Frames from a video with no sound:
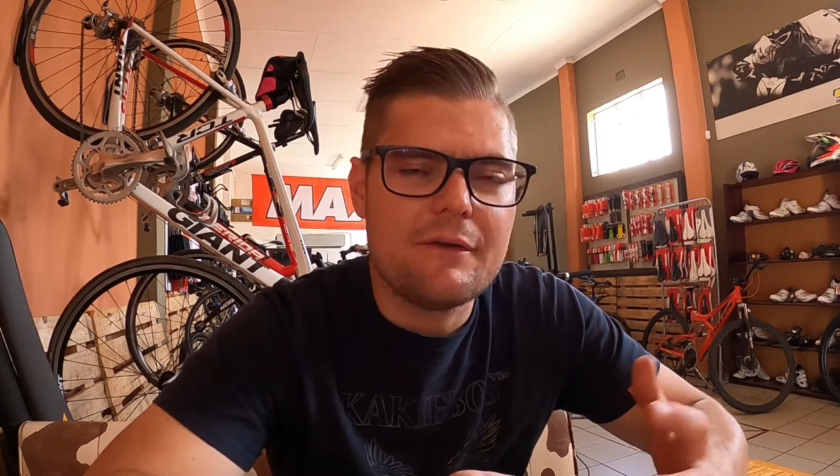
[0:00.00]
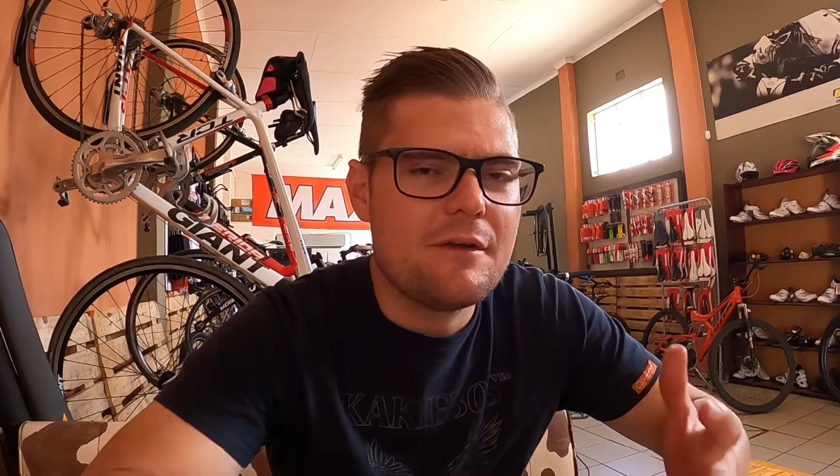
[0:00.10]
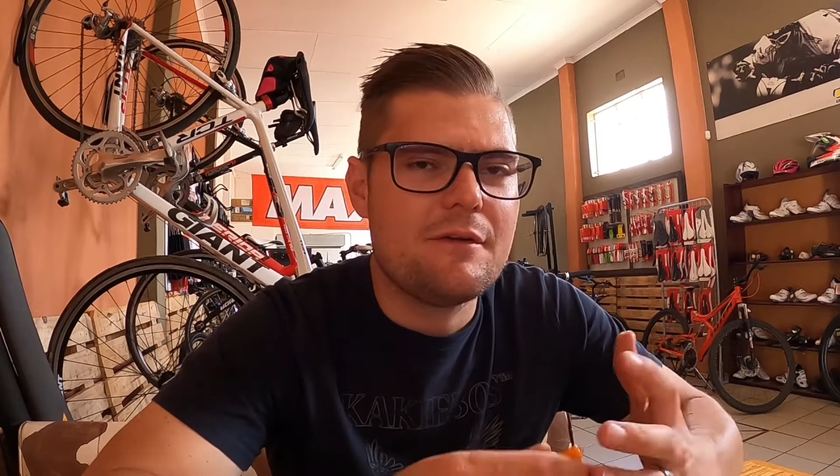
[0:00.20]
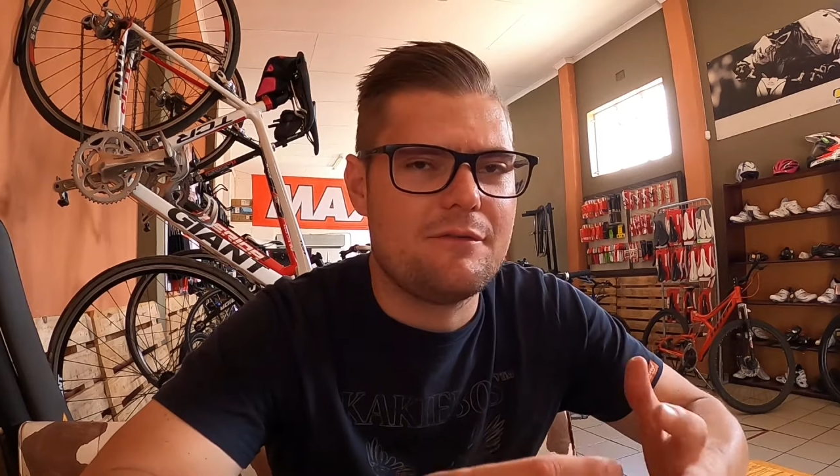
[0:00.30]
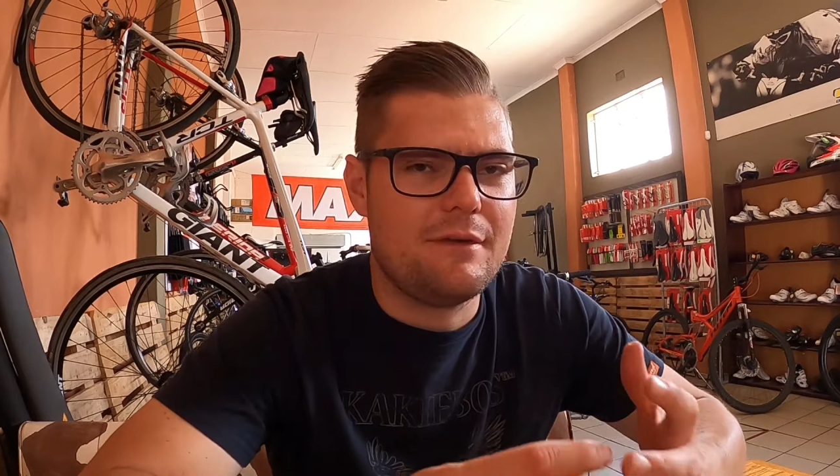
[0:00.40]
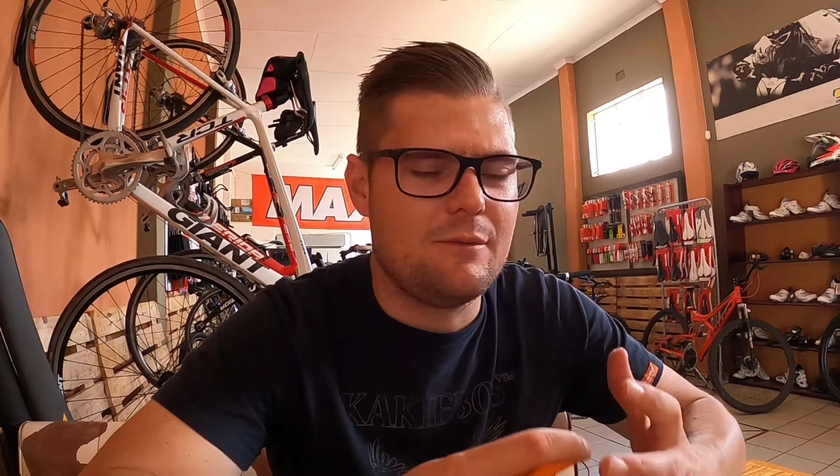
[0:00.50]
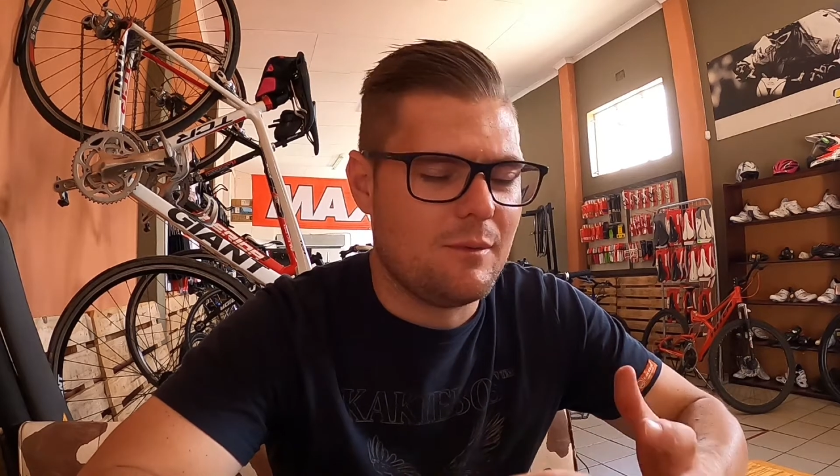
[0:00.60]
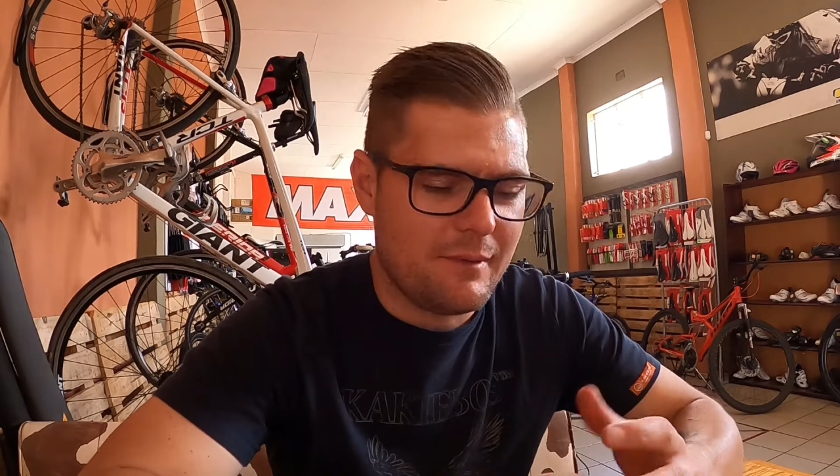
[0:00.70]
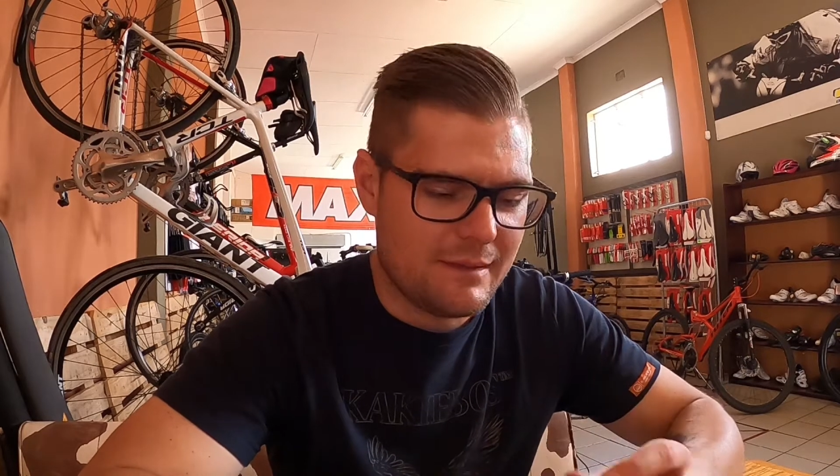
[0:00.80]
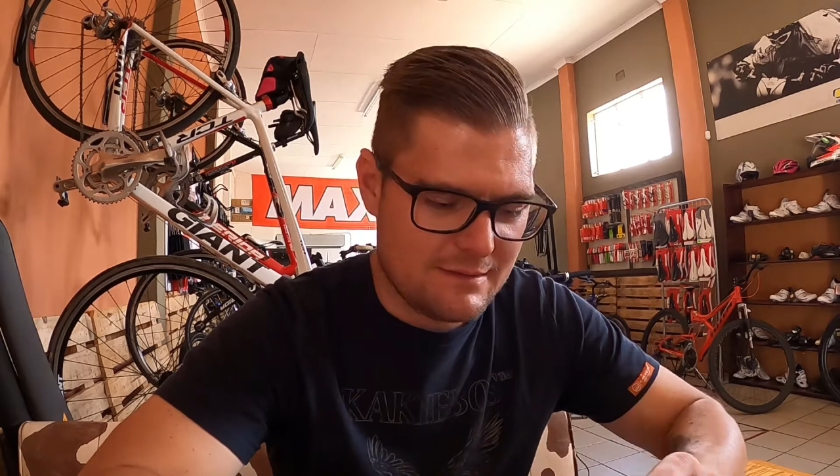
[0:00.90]
I don't know
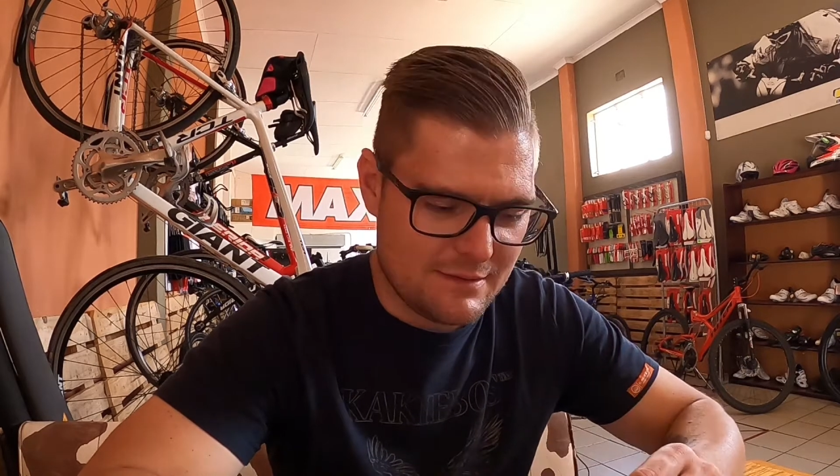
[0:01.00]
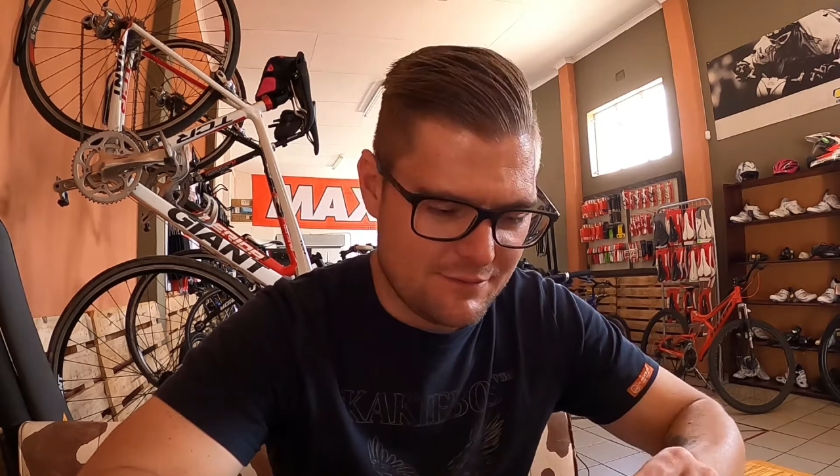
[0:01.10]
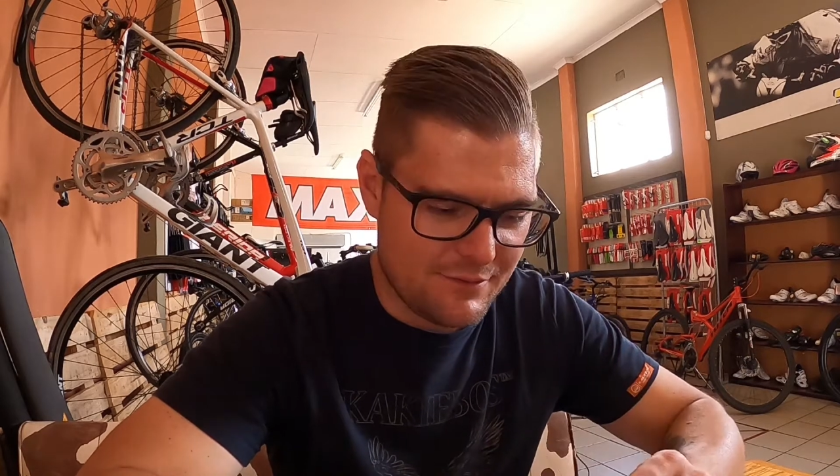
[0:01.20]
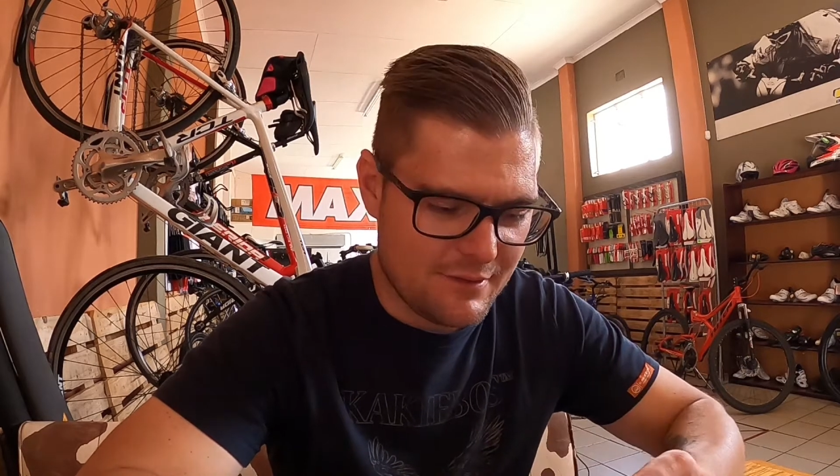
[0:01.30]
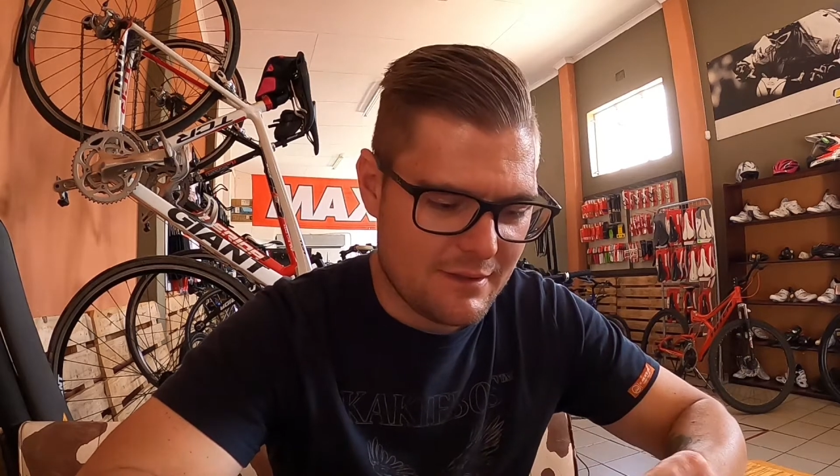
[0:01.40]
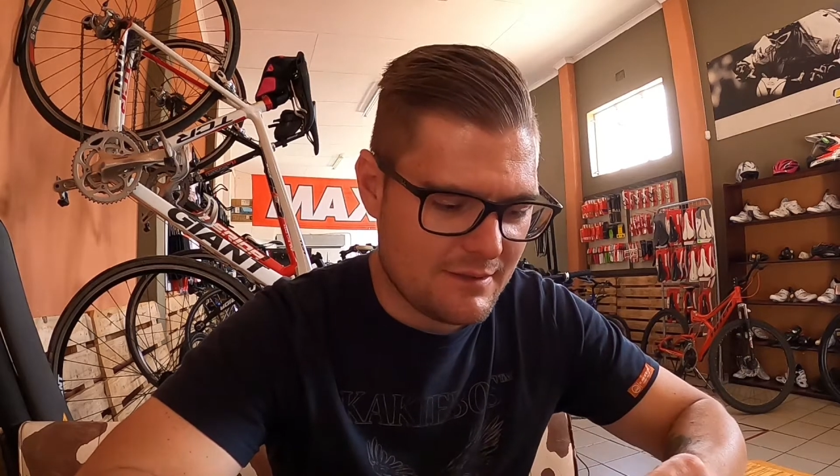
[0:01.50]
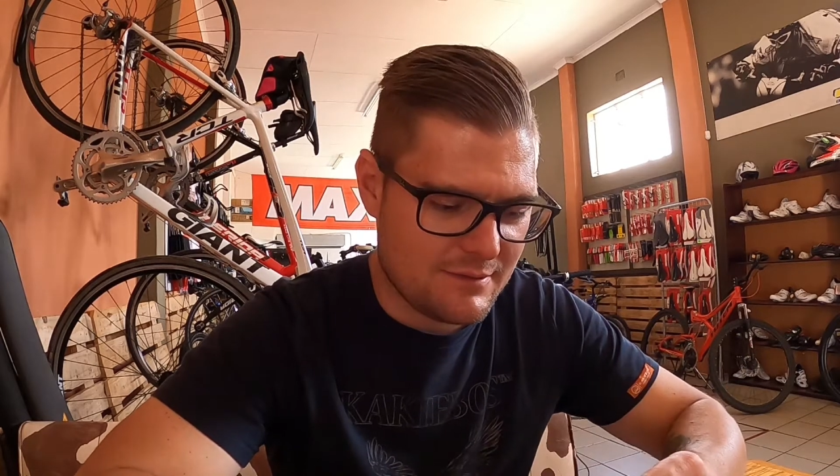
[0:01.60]
if it will make sense for you